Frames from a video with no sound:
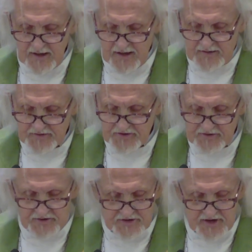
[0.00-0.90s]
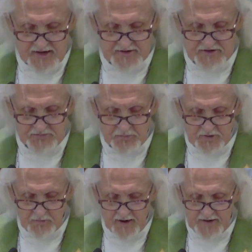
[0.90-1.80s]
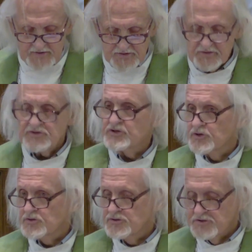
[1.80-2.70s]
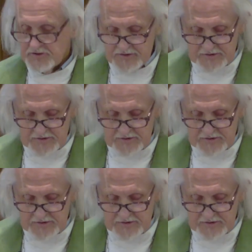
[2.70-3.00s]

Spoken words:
into the checks we write to the church.